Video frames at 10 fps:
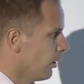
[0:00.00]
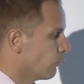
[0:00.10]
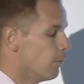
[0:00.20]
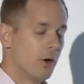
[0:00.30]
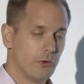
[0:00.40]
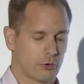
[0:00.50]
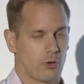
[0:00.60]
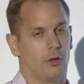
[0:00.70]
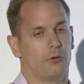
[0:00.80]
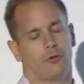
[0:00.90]
remote
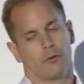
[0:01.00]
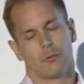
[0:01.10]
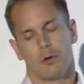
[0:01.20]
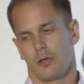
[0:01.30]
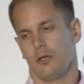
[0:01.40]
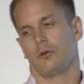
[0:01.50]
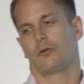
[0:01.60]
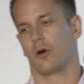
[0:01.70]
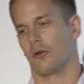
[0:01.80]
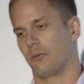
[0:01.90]
trials, so remote clinical trials.